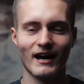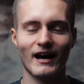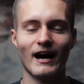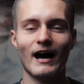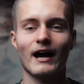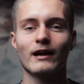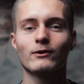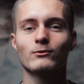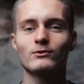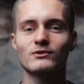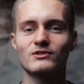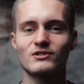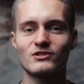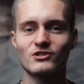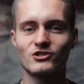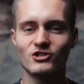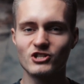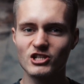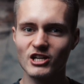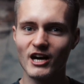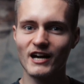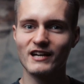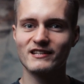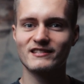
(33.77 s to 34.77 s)
I was
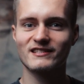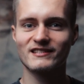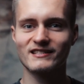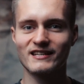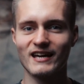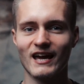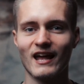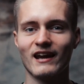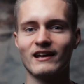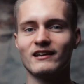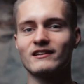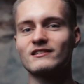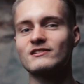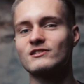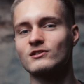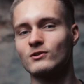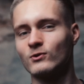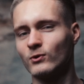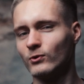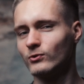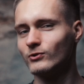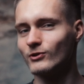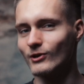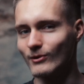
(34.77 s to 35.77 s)
just getting
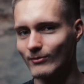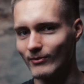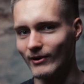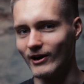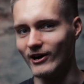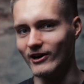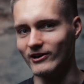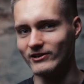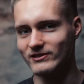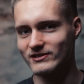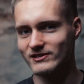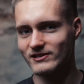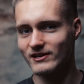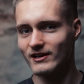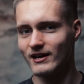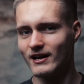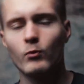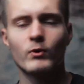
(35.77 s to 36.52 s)
scooter parts.